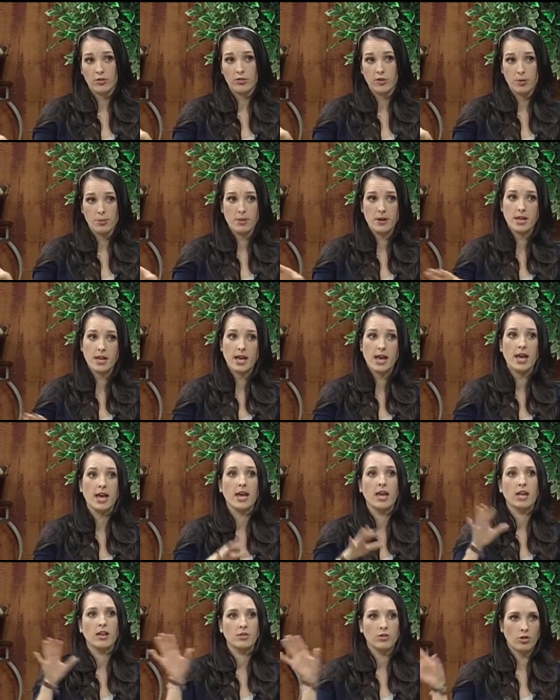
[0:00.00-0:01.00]
V P
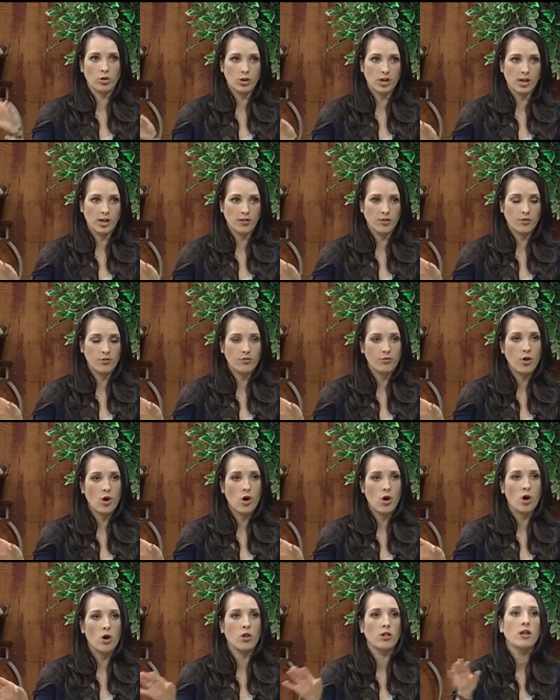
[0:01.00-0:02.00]
K, and starting in the
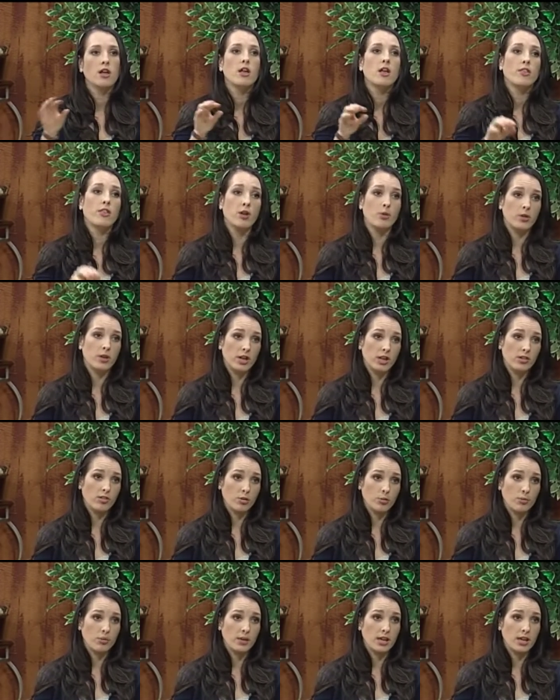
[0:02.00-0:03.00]
fall, they would need
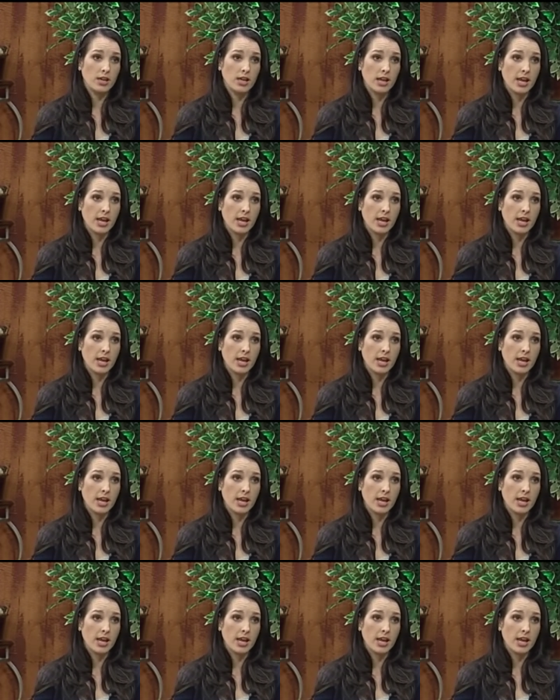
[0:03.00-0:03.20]
to be